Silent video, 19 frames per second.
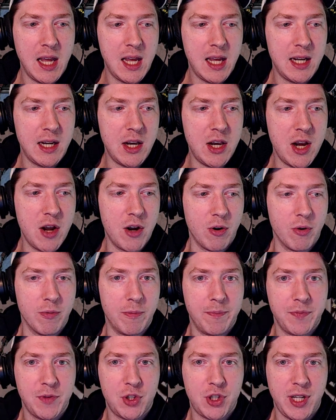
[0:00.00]
No.
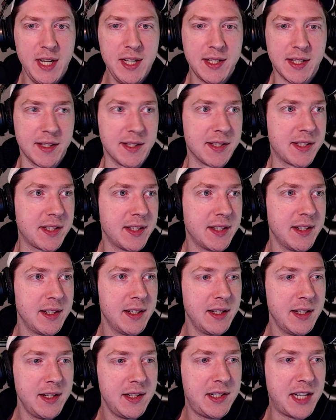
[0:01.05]
Jesus.
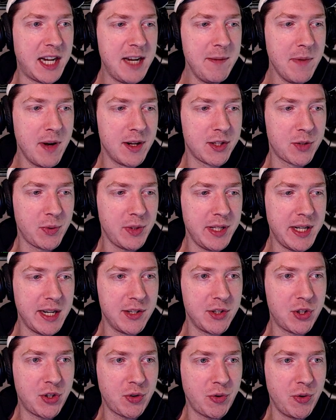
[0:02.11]
Daemon's really getting
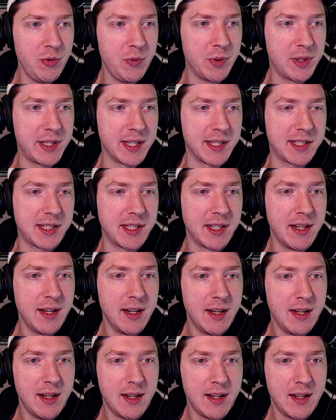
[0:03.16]
screwed with this.
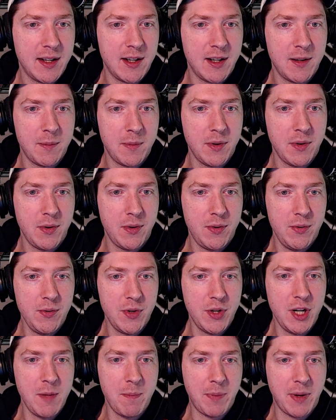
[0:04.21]
Who
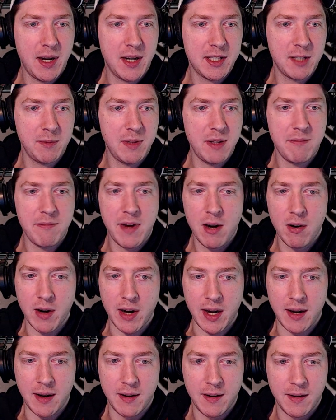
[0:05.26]
could he possibly marry?